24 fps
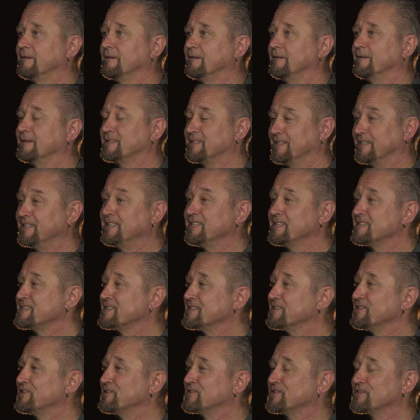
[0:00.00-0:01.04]
And it's
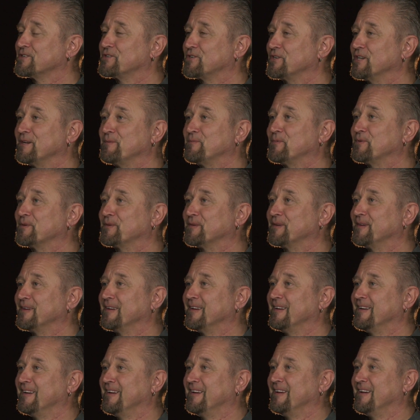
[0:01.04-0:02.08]
a shame, but
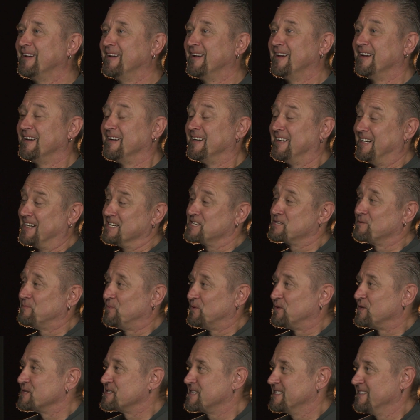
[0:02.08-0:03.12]
I
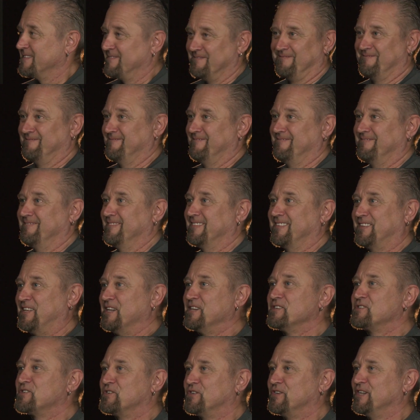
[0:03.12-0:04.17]
suppose
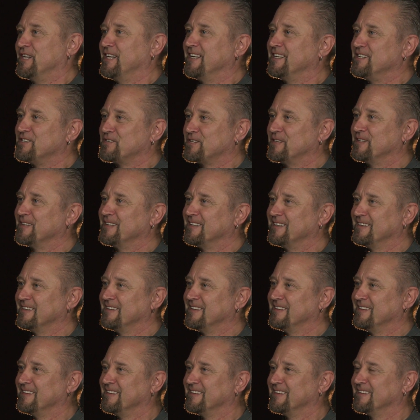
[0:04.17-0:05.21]
things change.
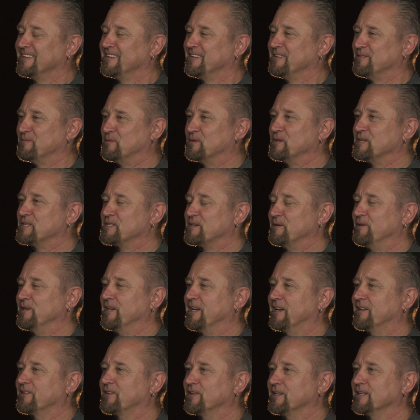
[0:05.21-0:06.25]
But
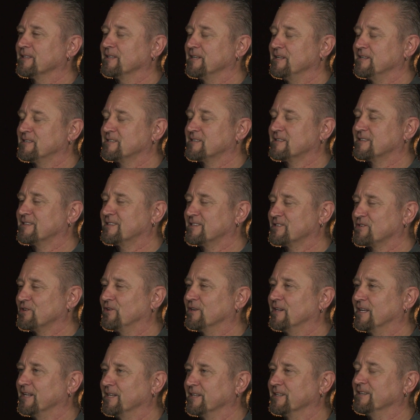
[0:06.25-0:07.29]
I think it's sort
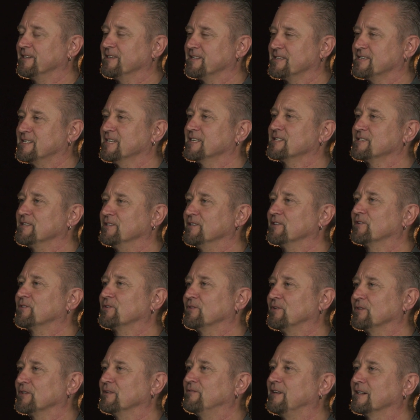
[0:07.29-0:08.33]
of like sticks in your
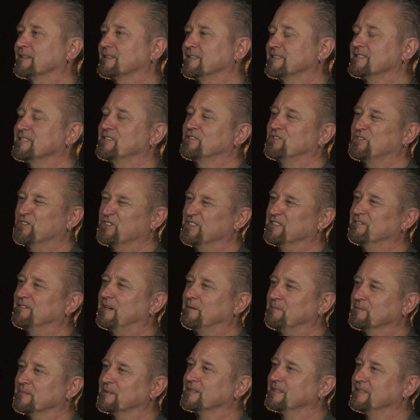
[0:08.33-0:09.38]
throat, the fact is it shouldn't have
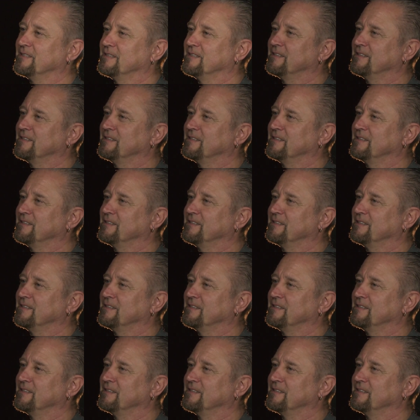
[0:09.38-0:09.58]
happened.